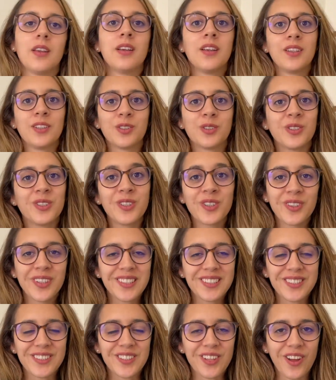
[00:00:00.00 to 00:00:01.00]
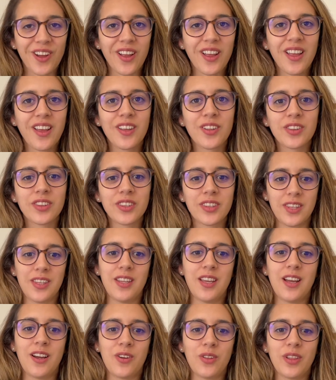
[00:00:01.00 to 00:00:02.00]
So I know that's a lot.
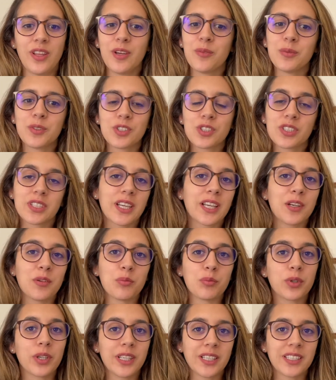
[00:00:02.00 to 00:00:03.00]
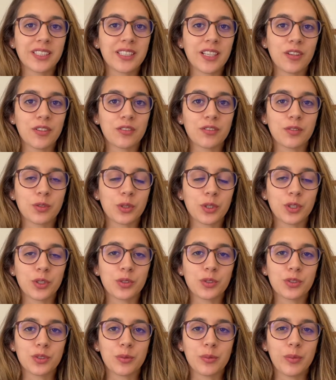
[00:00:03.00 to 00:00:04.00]
Now let me just kind of break it down for you
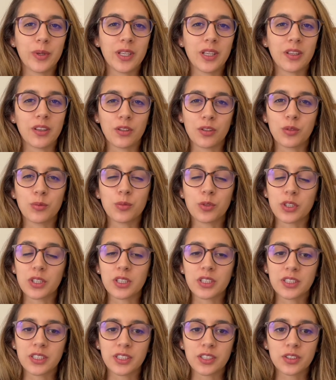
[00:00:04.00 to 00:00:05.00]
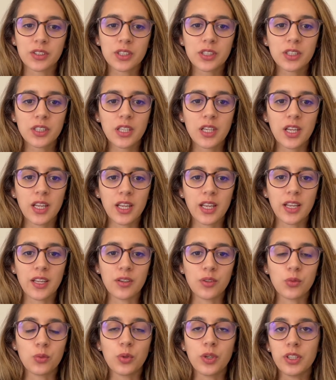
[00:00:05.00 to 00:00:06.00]
to be a little more clearer
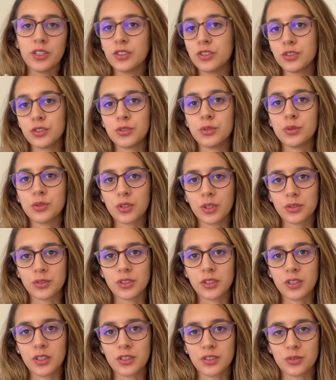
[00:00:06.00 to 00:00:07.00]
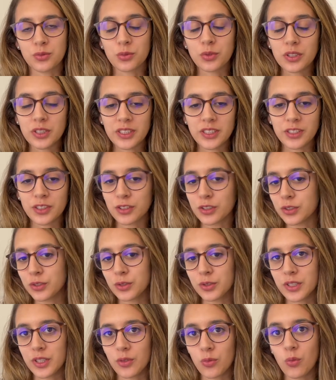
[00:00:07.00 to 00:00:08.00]
and what do closing costs really
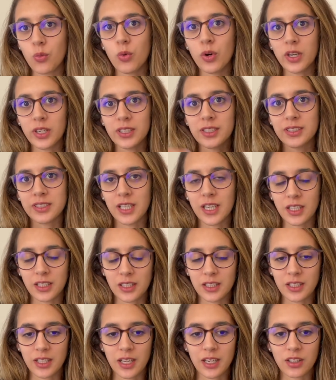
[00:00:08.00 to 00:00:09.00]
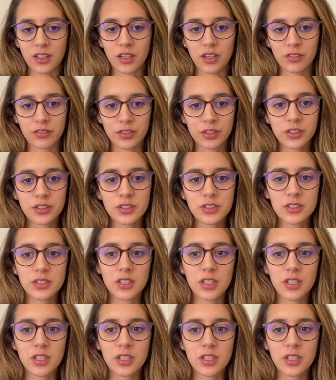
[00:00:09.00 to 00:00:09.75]
include and what exactly that covers.